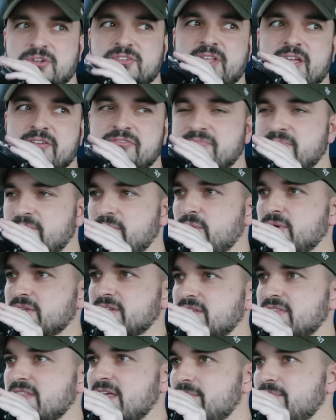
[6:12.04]
a Devon boy,
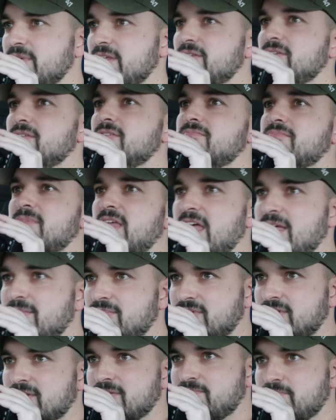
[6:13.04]
did that mean you
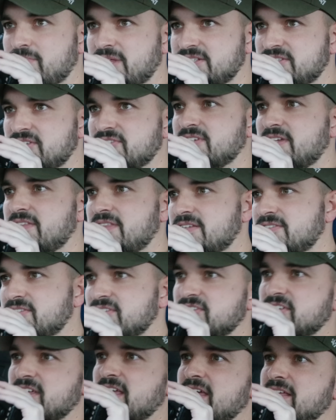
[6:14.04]
came to places like this
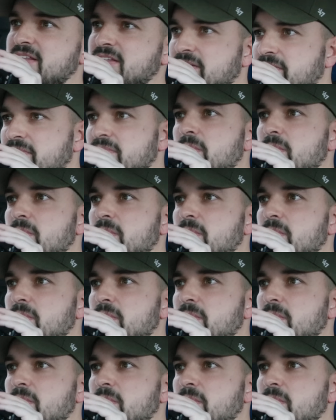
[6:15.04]
as a kid?